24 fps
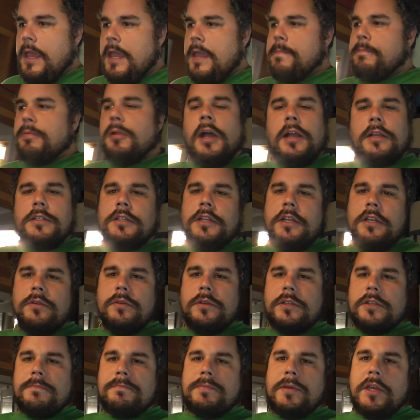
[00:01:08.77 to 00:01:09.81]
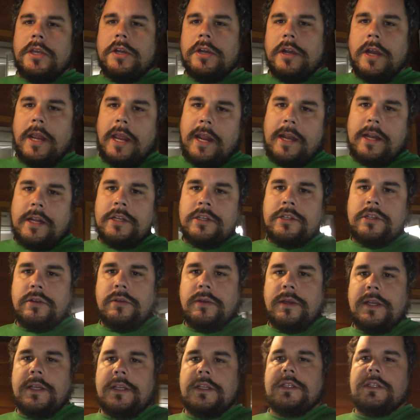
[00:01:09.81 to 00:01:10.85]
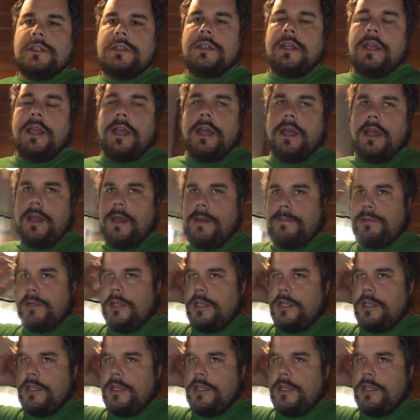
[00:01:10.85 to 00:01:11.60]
he plugs it into his computer and into his uh,